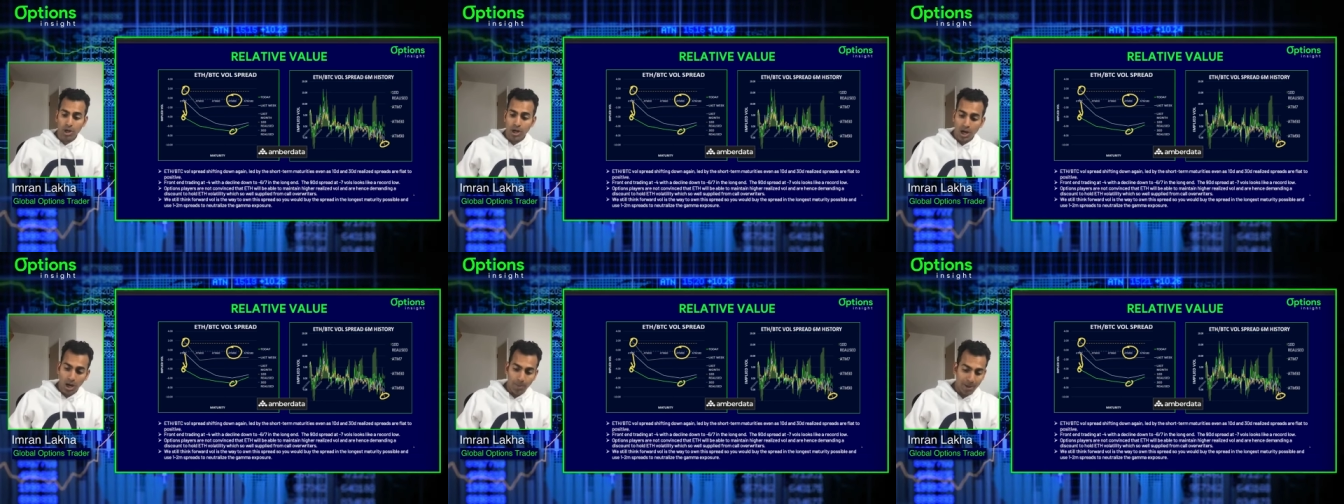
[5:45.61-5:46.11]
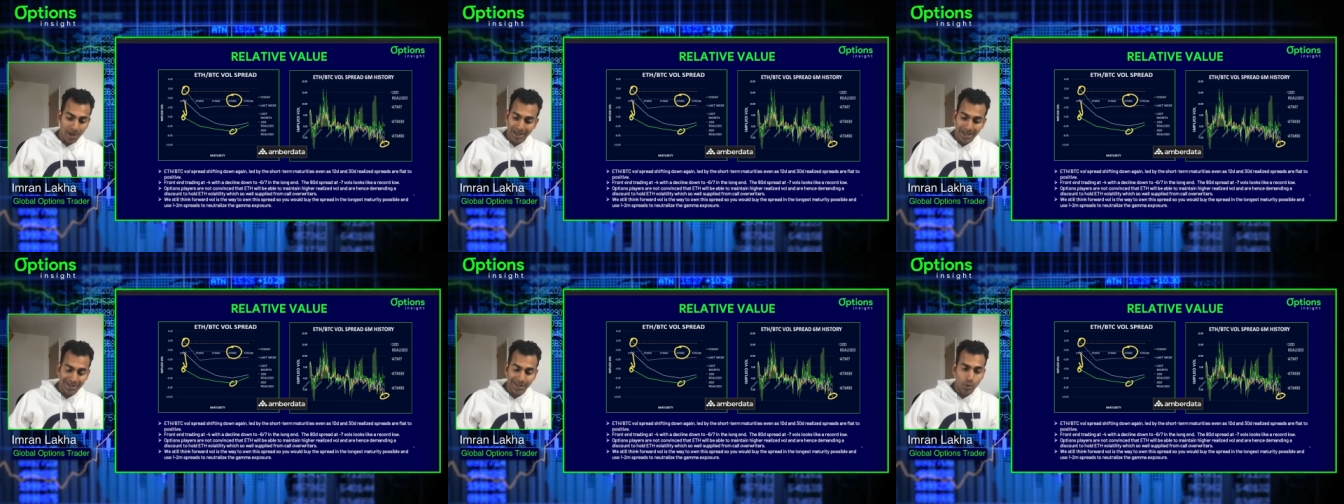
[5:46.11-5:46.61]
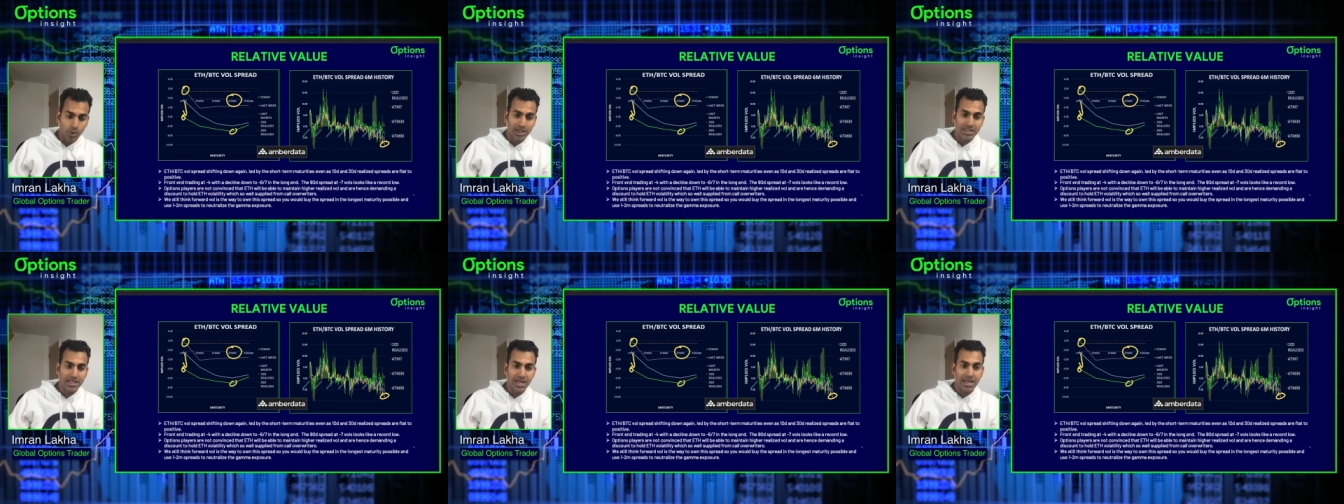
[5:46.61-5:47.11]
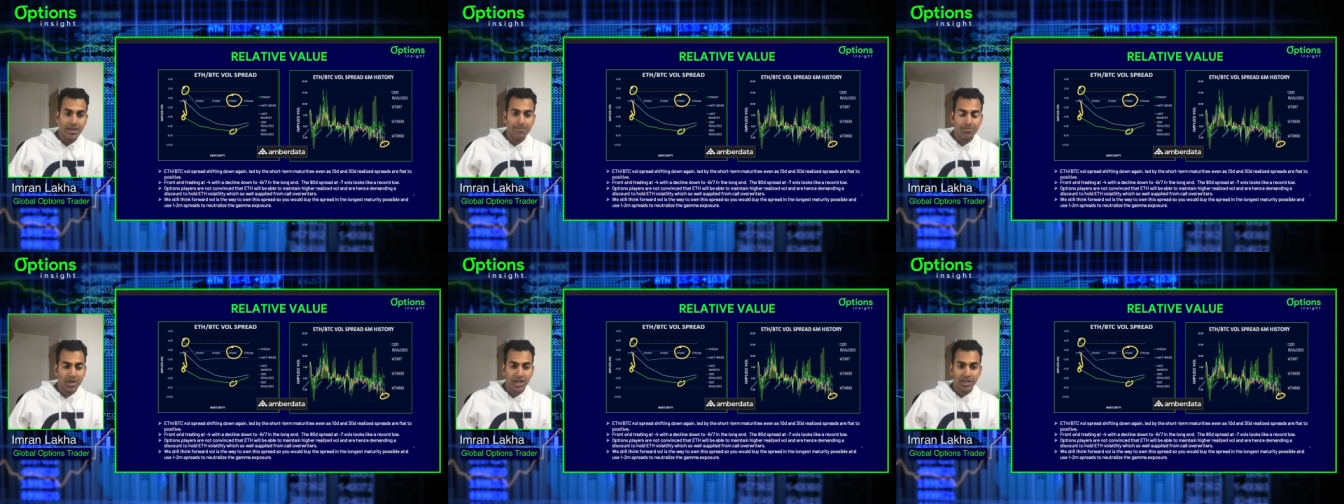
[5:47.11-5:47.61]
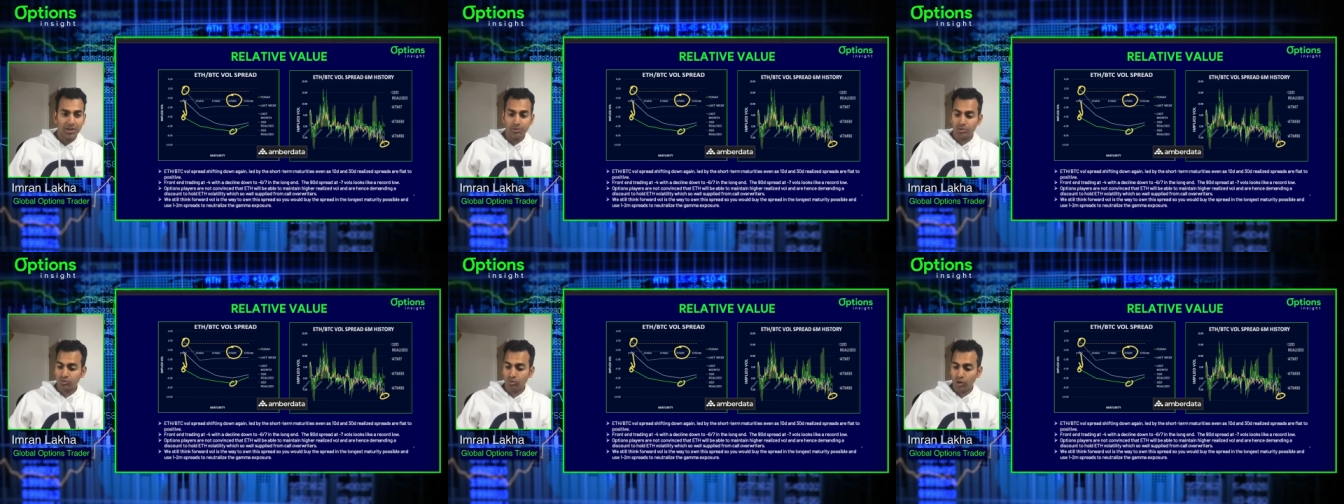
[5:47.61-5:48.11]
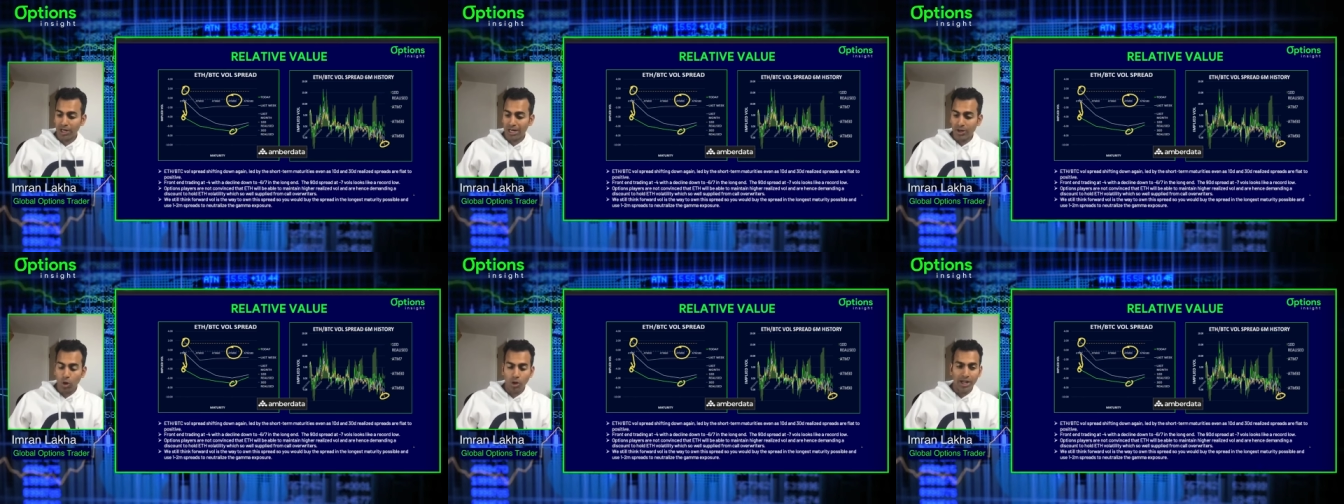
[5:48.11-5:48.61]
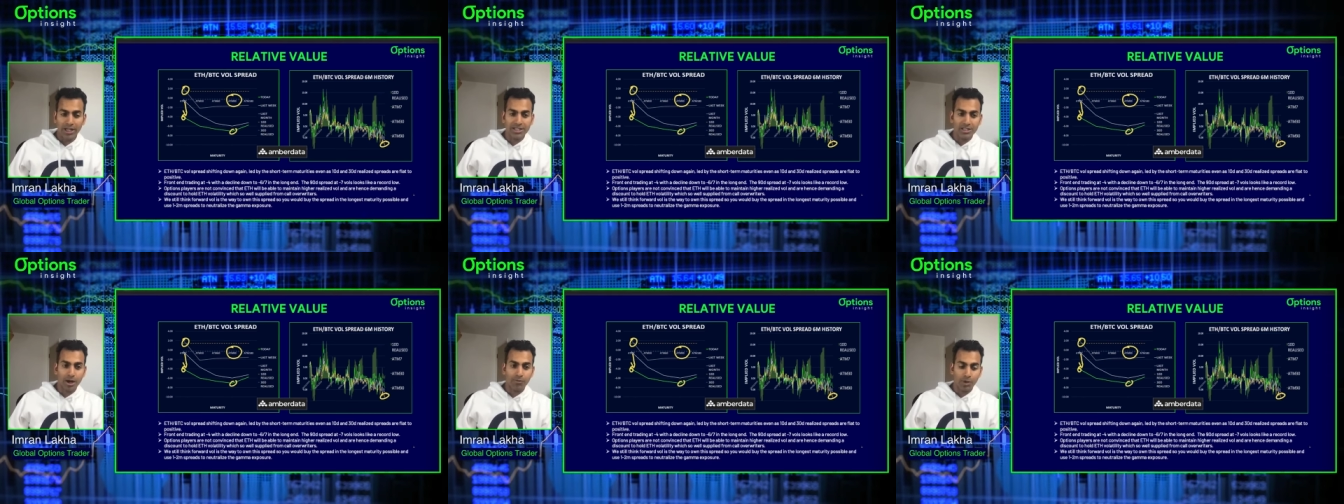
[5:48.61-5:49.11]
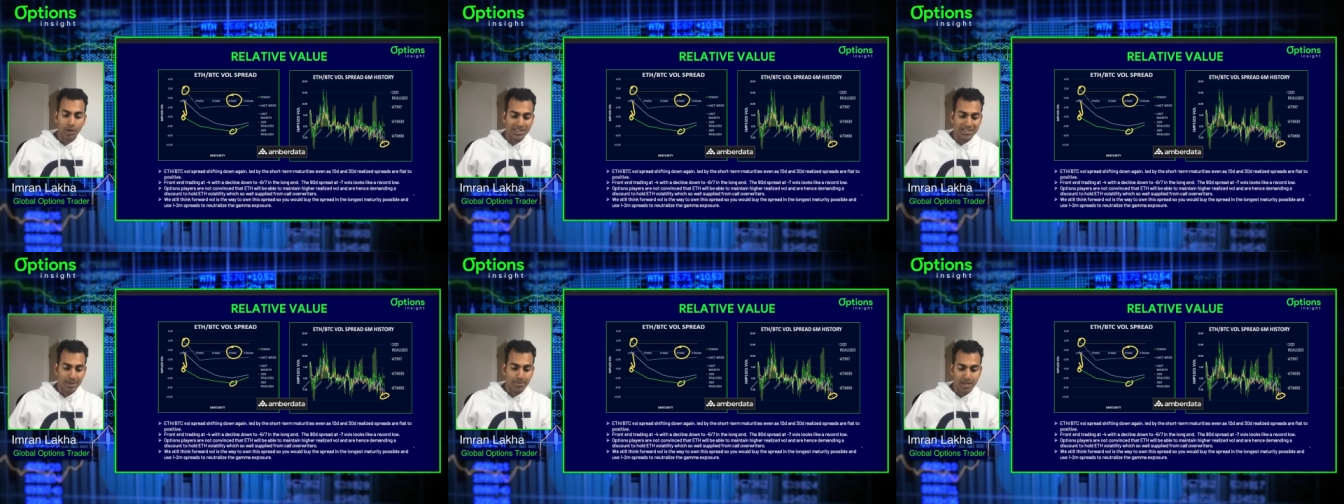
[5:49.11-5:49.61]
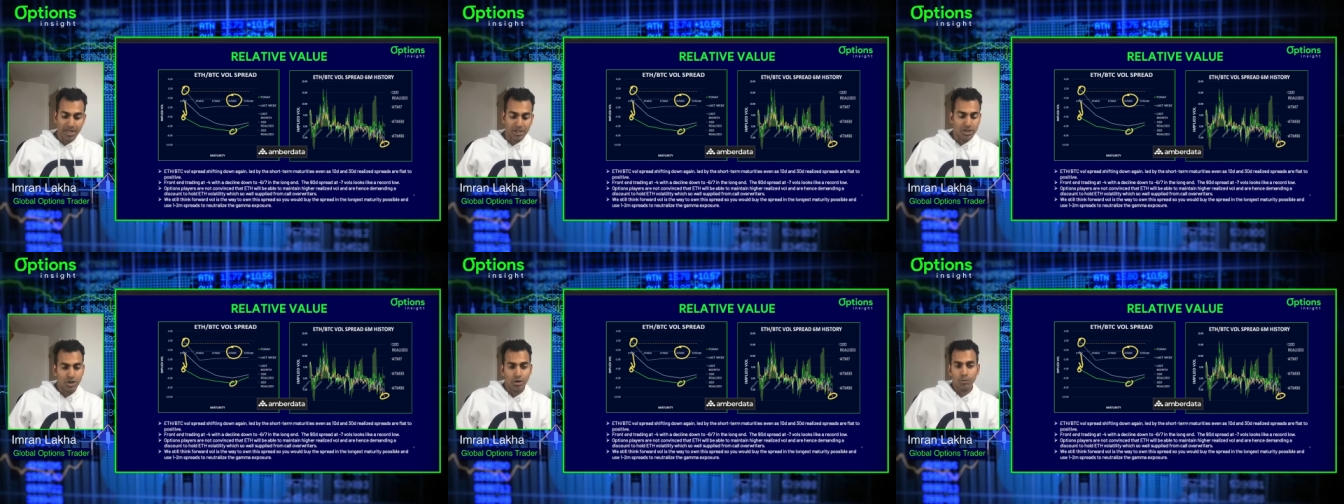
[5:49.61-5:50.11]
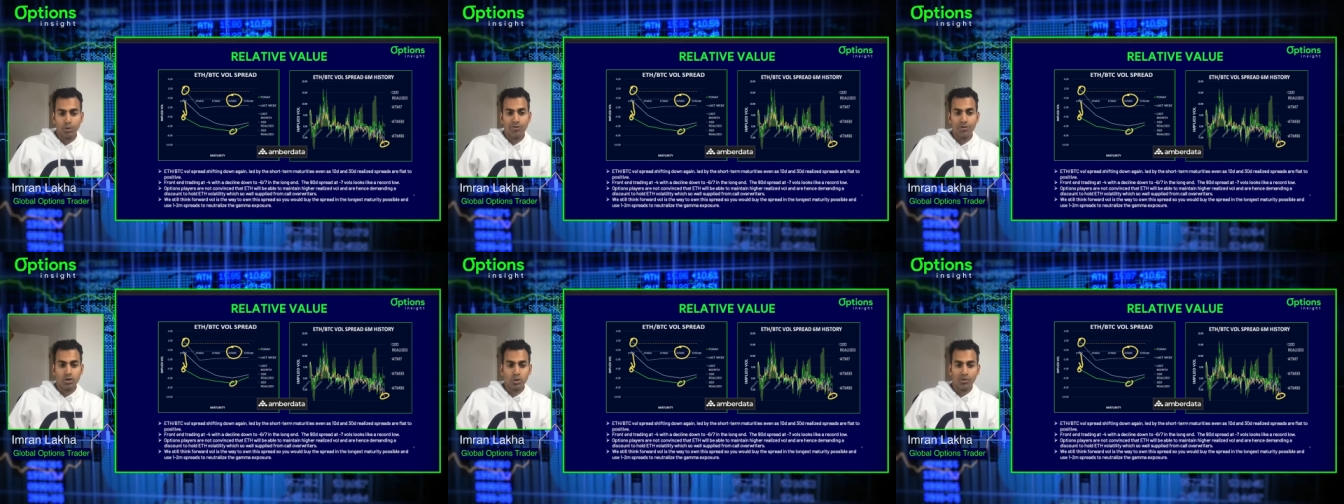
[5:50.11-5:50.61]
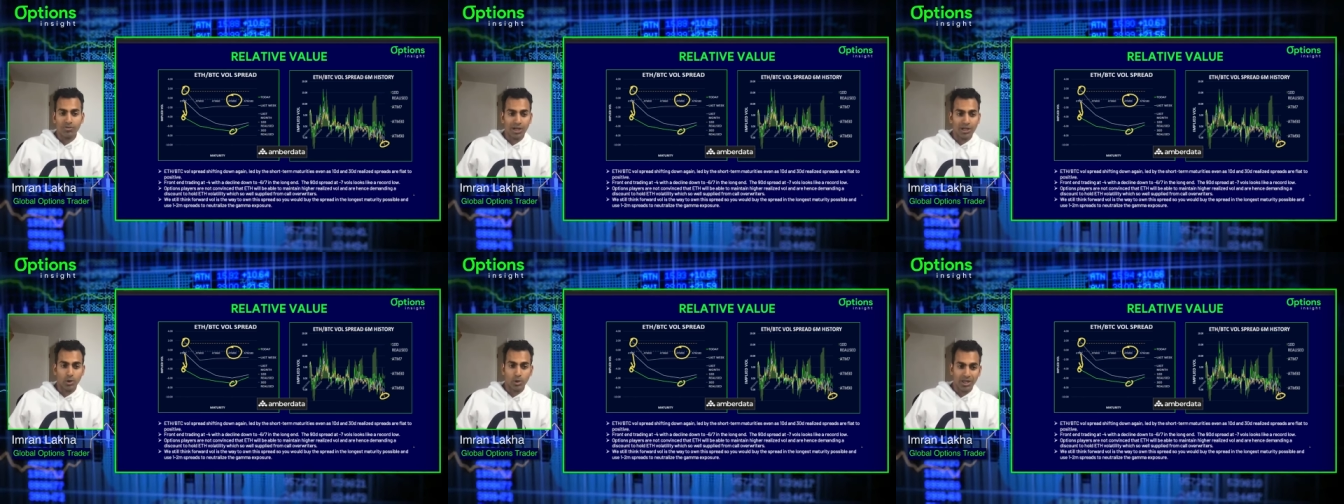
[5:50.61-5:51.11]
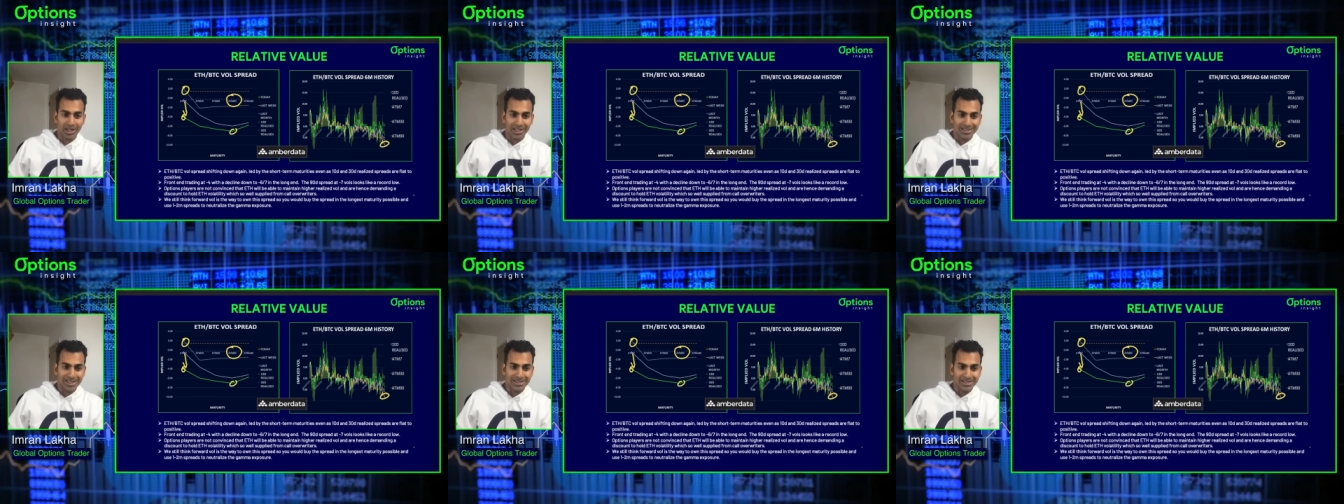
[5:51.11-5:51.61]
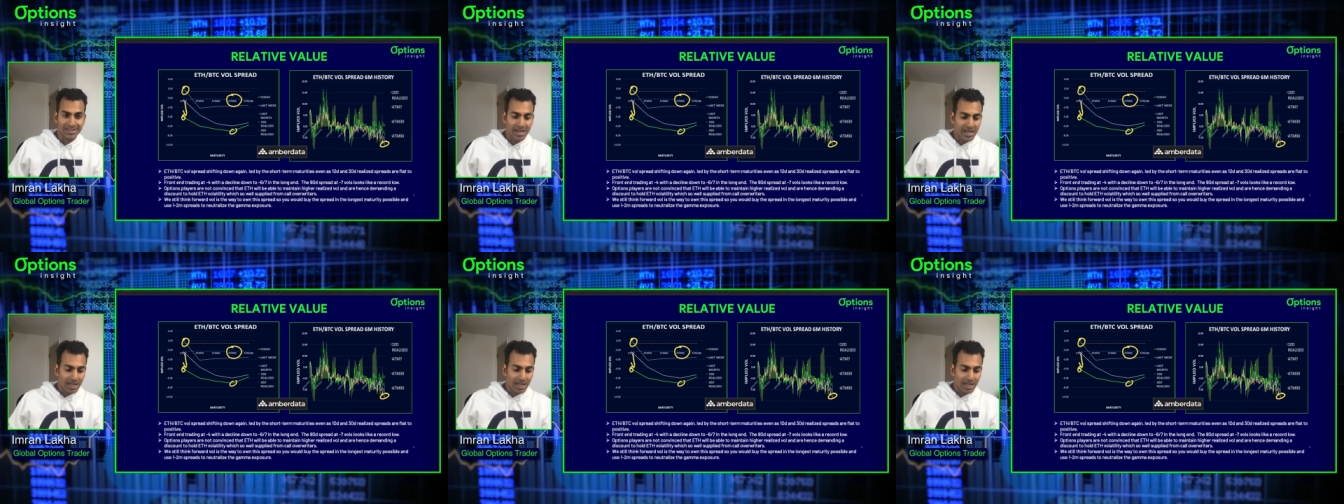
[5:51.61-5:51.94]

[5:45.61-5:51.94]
Uh, but again, liquidity in the really long end stuff like December next year, I'm not even sure if that liquidity exists.